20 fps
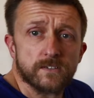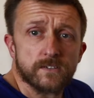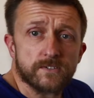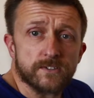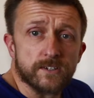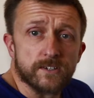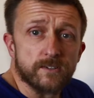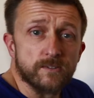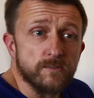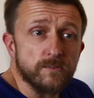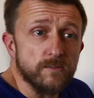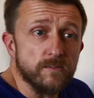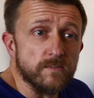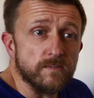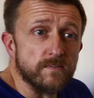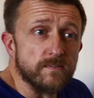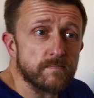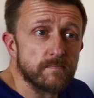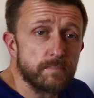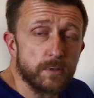So
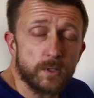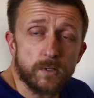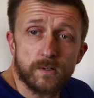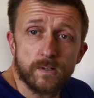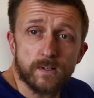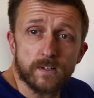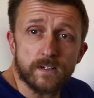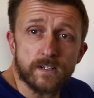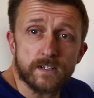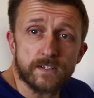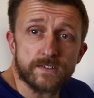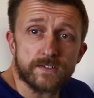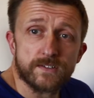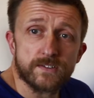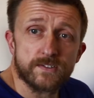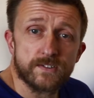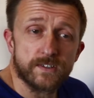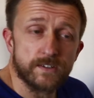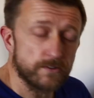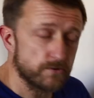Paul has
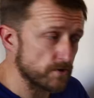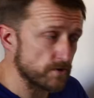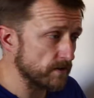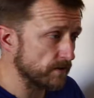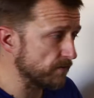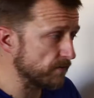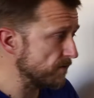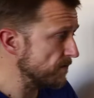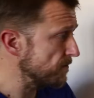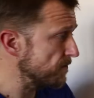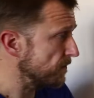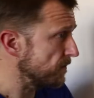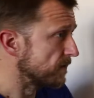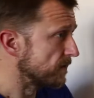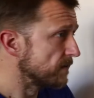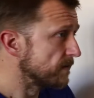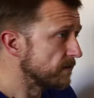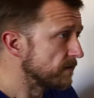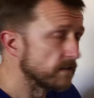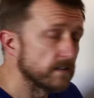sent the track through
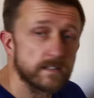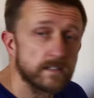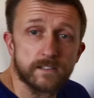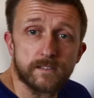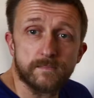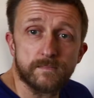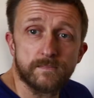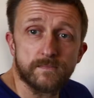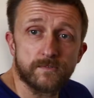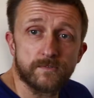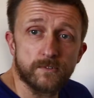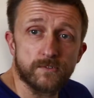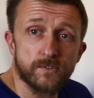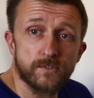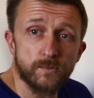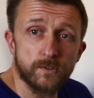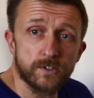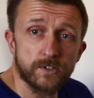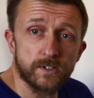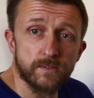for us
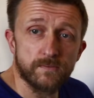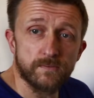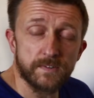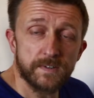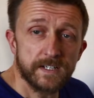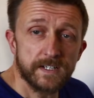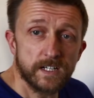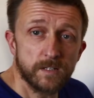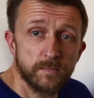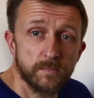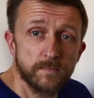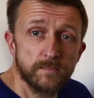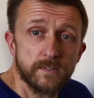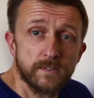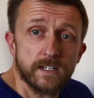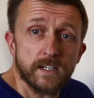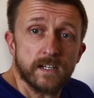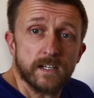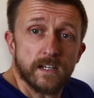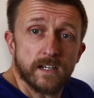to work on for the album.
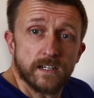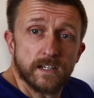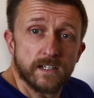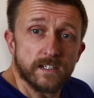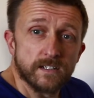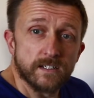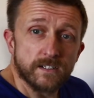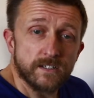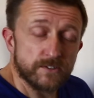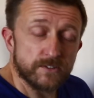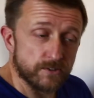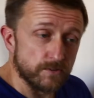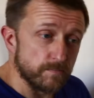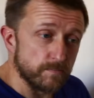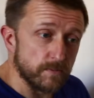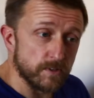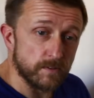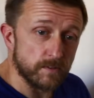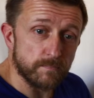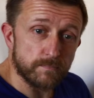It's a
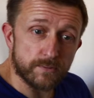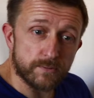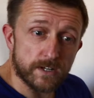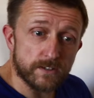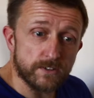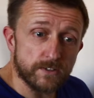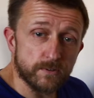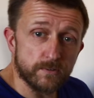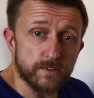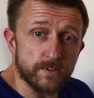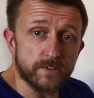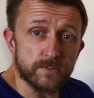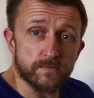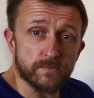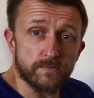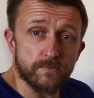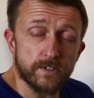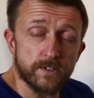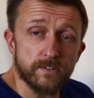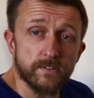brand new one he's
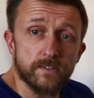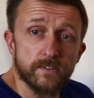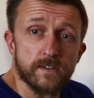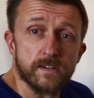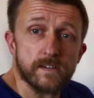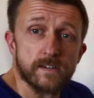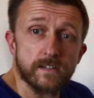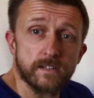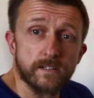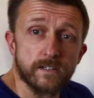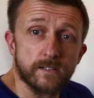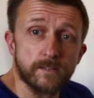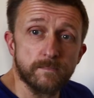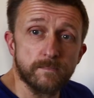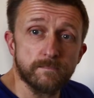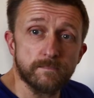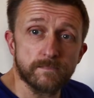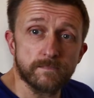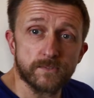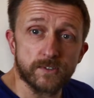written,
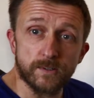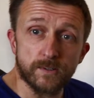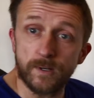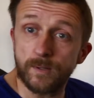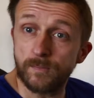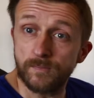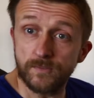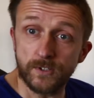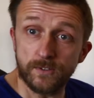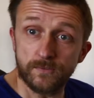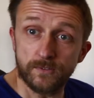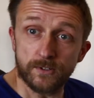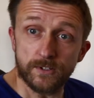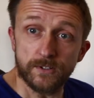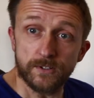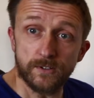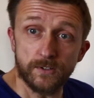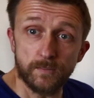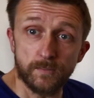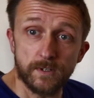so hopefully you've already
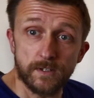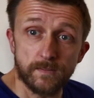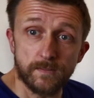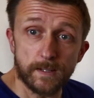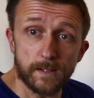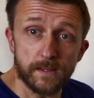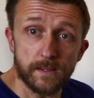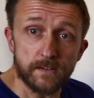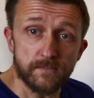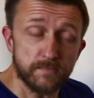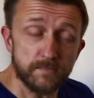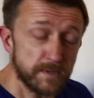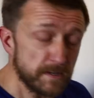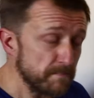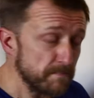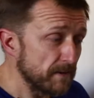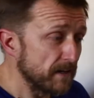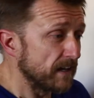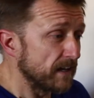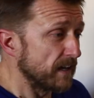heard a bit about that from
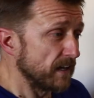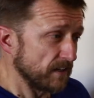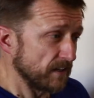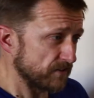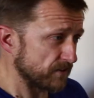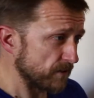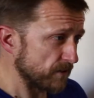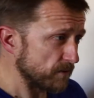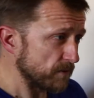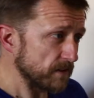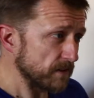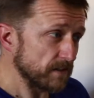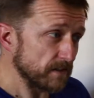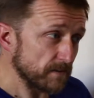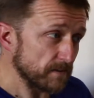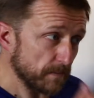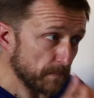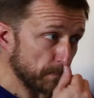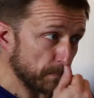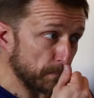him.
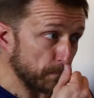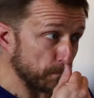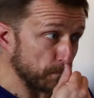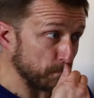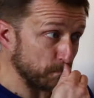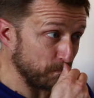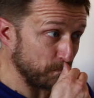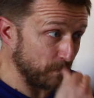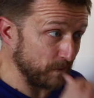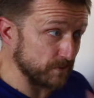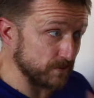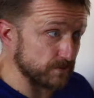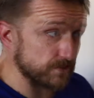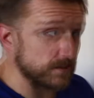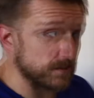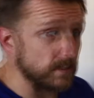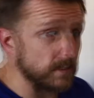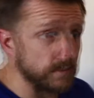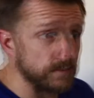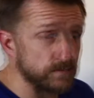So
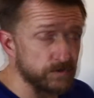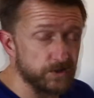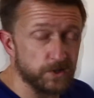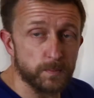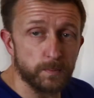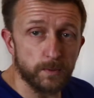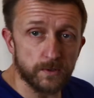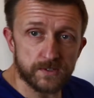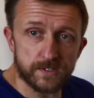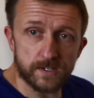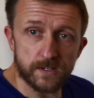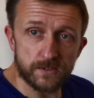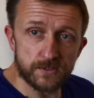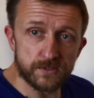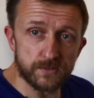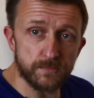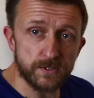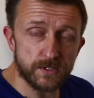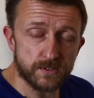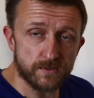once one of us has put together
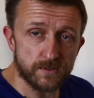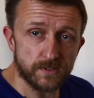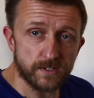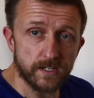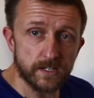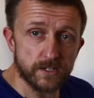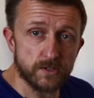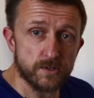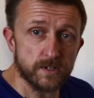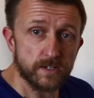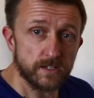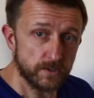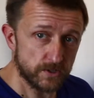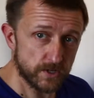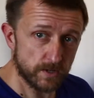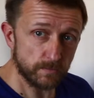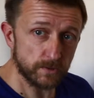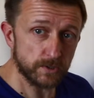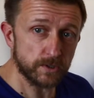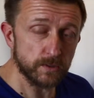some bits for a guide track, it
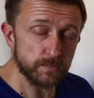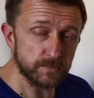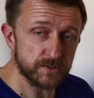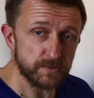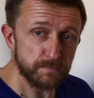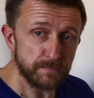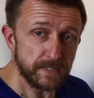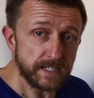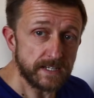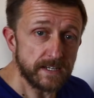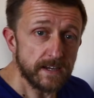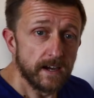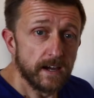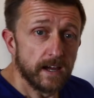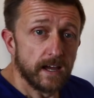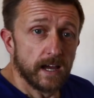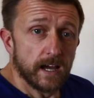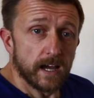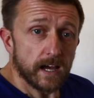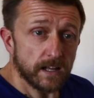generally comes to me,
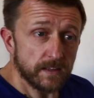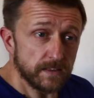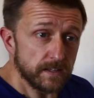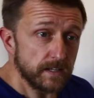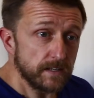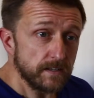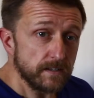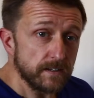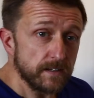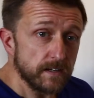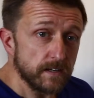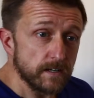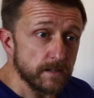and then